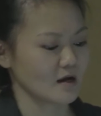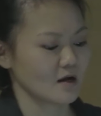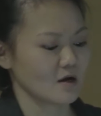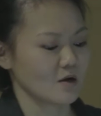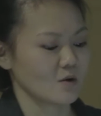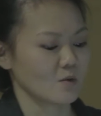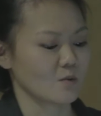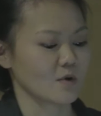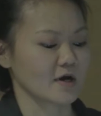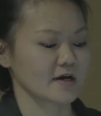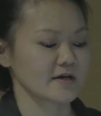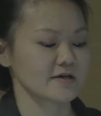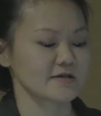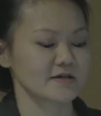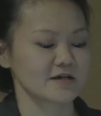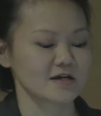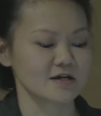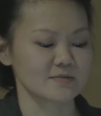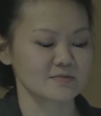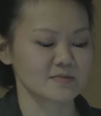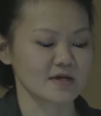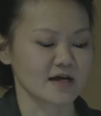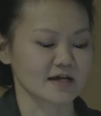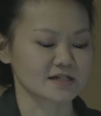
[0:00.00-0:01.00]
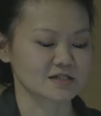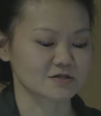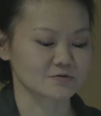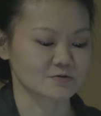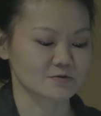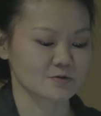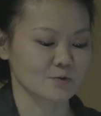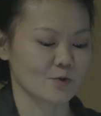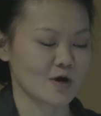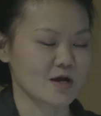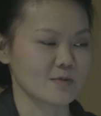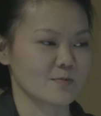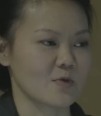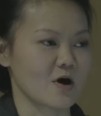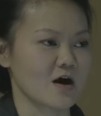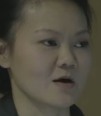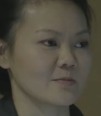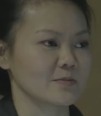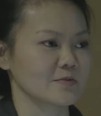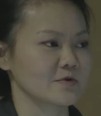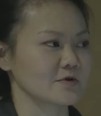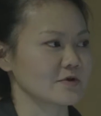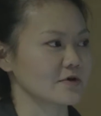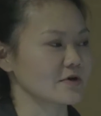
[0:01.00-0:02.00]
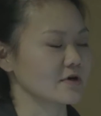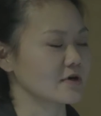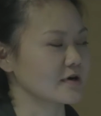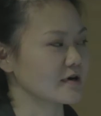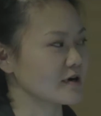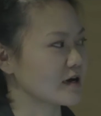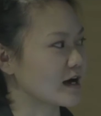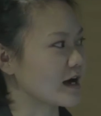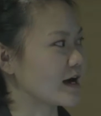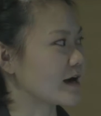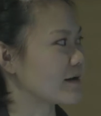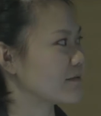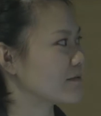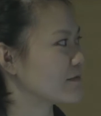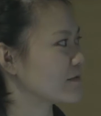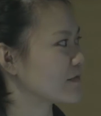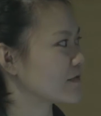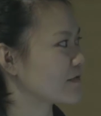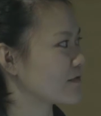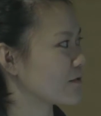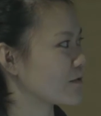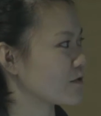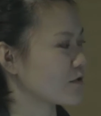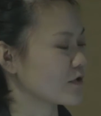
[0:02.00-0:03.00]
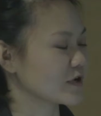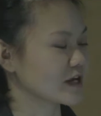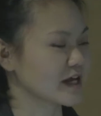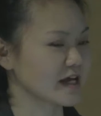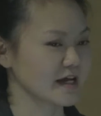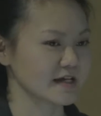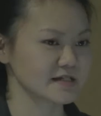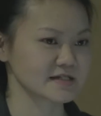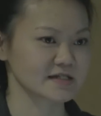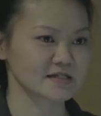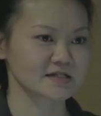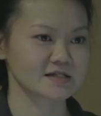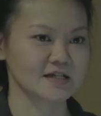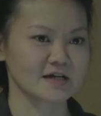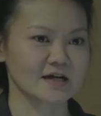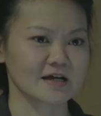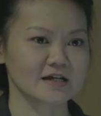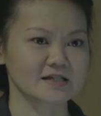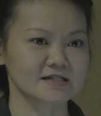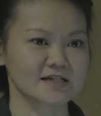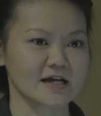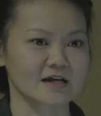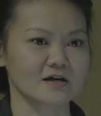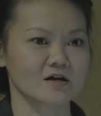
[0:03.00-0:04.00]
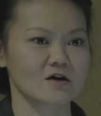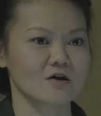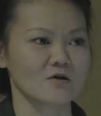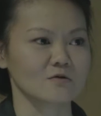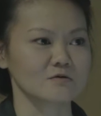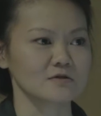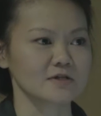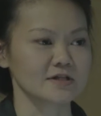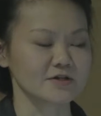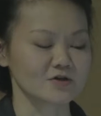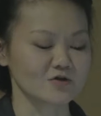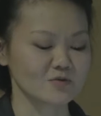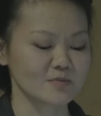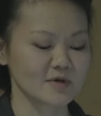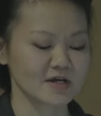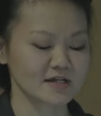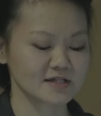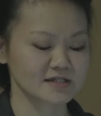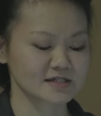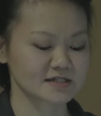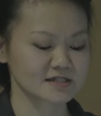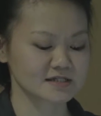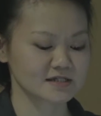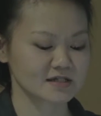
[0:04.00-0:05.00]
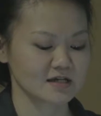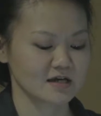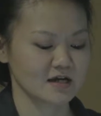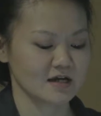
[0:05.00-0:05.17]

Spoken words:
One of them that's quite popular for kids is a set called Little Bits.